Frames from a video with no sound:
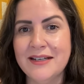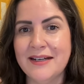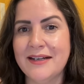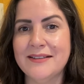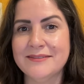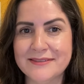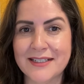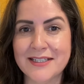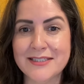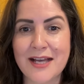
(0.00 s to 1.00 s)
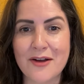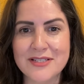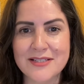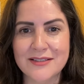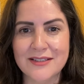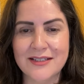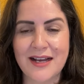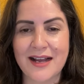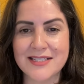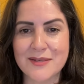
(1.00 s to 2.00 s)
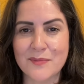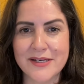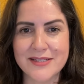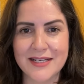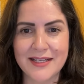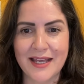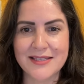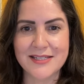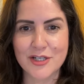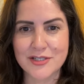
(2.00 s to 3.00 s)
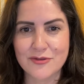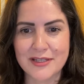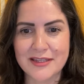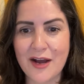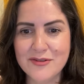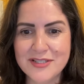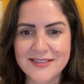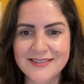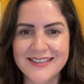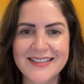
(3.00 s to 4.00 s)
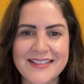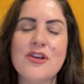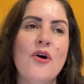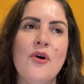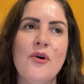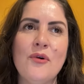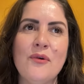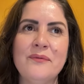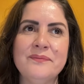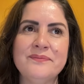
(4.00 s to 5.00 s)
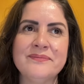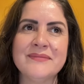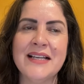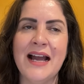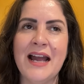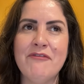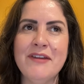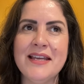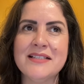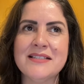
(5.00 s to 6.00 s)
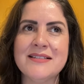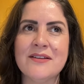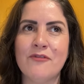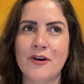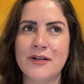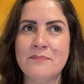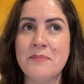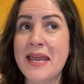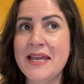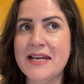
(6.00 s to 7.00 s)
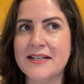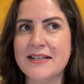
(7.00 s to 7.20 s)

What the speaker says: 30,000 customers and getting just 3,000? So I think it's for the maker